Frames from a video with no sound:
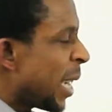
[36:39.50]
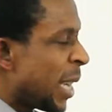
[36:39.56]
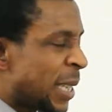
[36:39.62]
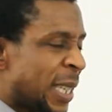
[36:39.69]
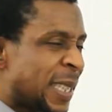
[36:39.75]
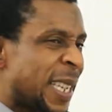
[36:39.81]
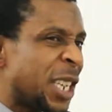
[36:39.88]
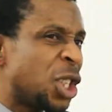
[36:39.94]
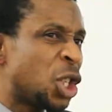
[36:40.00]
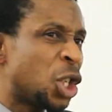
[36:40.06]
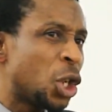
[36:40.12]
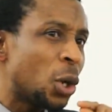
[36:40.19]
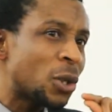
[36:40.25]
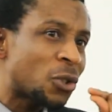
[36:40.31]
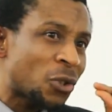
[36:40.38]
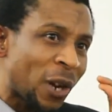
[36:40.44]
It is a
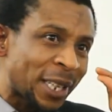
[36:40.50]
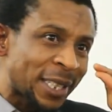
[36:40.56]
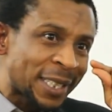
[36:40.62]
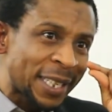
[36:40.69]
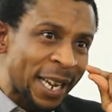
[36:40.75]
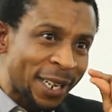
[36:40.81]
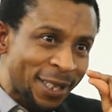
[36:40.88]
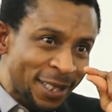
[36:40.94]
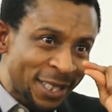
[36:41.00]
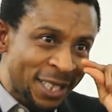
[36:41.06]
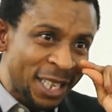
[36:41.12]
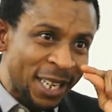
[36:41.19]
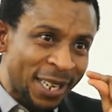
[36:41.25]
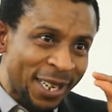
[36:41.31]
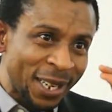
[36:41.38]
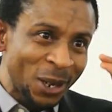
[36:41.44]

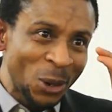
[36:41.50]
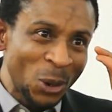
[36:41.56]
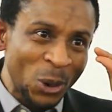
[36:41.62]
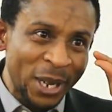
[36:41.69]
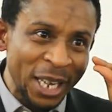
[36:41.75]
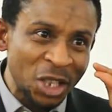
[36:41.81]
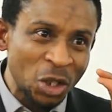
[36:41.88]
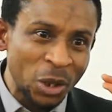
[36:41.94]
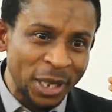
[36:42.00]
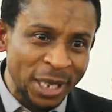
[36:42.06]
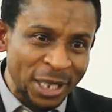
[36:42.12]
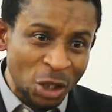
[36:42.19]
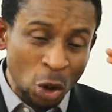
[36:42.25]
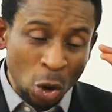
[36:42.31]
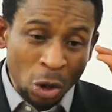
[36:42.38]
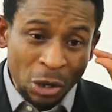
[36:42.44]
geostrategic
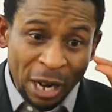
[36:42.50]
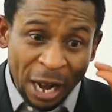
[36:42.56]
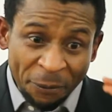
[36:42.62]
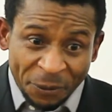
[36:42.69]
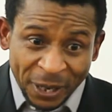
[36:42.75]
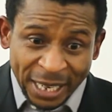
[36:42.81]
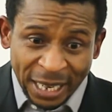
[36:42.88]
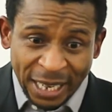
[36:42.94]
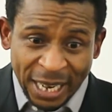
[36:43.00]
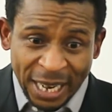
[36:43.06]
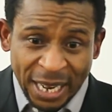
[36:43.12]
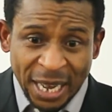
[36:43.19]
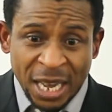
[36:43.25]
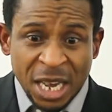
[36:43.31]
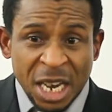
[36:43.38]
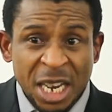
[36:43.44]
location. Geographically,
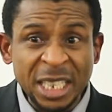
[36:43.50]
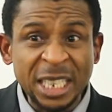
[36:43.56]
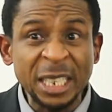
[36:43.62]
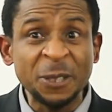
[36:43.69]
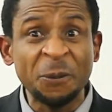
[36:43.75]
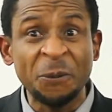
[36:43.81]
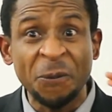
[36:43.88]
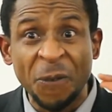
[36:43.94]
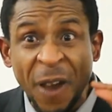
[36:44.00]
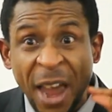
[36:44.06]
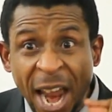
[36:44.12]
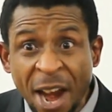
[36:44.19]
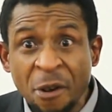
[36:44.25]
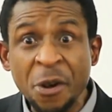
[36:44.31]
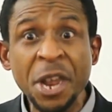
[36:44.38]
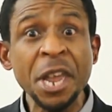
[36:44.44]
it is
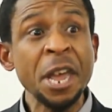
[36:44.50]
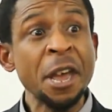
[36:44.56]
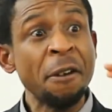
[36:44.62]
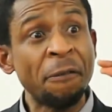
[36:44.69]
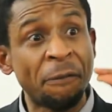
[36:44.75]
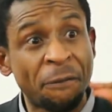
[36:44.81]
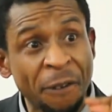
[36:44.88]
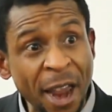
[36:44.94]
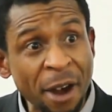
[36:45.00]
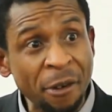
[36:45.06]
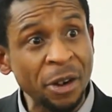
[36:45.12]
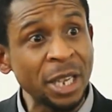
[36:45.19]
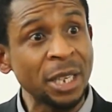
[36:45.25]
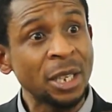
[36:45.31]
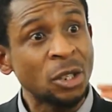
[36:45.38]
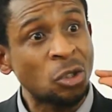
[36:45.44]
very,
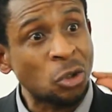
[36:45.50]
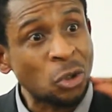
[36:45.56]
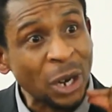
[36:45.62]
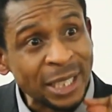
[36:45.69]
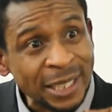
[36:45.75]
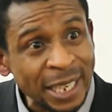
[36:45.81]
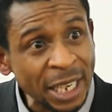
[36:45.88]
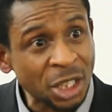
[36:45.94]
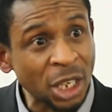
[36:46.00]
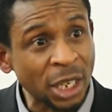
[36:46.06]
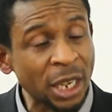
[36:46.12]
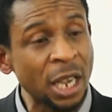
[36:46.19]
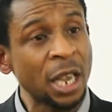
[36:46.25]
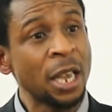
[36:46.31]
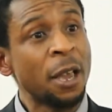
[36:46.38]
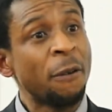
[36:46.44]
very
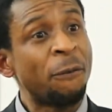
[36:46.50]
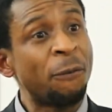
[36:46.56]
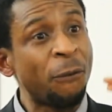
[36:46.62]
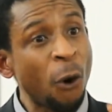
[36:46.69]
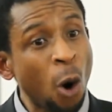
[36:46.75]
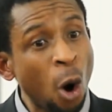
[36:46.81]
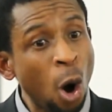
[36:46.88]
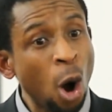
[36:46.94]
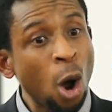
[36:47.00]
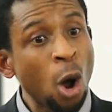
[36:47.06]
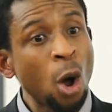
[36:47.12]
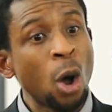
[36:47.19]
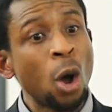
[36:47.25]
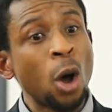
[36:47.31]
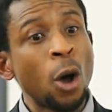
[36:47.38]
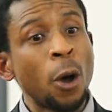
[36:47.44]
strategic
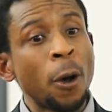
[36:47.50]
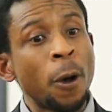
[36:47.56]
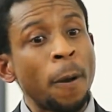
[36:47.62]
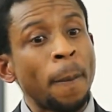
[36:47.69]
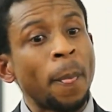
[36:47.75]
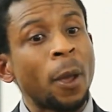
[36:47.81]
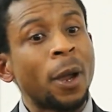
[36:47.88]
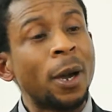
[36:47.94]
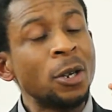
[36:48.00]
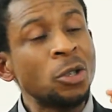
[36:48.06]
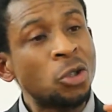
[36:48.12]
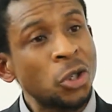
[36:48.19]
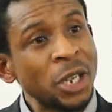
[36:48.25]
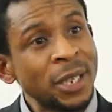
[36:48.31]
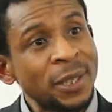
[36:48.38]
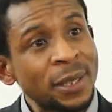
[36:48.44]
for
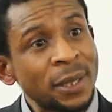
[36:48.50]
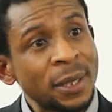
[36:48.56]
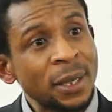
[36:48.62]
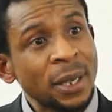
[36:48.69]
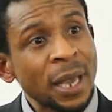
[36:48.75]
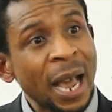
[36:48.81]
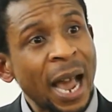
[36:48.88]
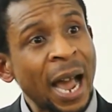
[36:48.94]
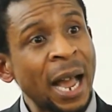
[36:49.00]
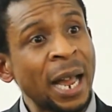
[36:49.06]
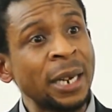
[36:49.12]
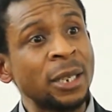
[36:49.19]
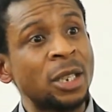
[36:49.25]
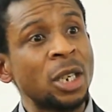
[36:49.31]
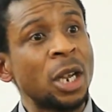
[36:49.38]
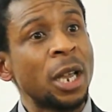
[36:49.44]
countries
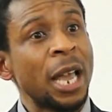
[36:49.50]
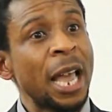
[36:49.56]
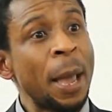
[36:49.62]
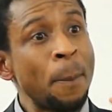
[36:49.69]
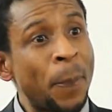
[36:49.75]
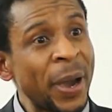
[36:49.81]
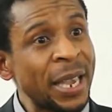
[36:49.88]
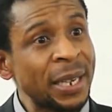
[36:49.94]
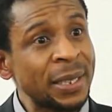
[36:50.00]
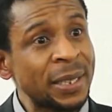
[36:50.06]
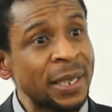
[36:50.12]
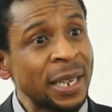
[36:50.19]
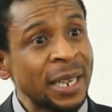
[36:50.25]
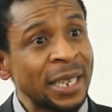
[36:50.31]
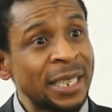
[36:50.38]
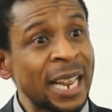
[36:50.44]
and
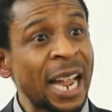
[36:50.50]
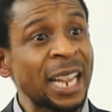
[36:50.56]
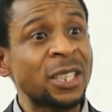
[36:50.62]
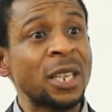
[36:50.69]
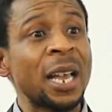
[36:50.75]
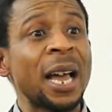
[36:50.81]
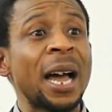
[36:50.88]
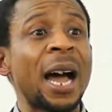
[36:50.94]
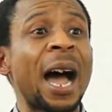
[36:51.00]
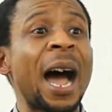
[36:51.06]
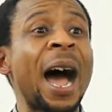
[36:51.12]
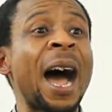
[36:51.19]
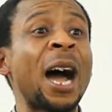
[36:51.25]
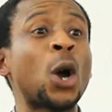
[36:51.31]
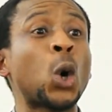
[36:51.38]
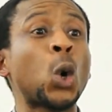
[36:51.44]
empires that
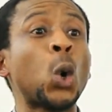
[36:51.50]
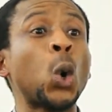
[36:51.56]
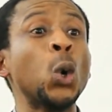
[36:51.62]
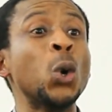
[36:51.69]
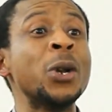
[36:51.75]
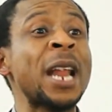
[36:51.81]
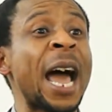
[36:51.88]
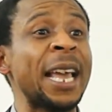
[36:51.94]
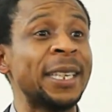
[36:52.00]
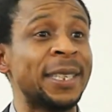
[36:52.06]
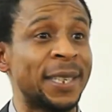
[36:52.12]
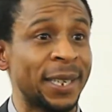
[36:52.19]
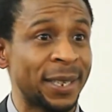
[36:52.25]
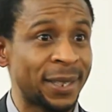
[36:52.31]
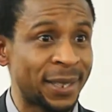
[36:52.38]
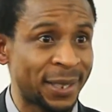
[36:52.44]
are
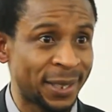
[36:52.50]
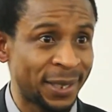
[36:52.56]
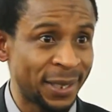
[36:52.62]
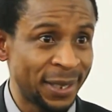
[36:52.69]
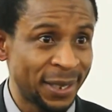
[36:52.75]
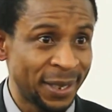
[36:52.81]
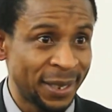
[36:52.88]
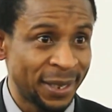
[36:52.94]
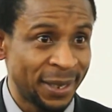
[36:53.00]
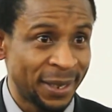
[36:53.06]
colonizers.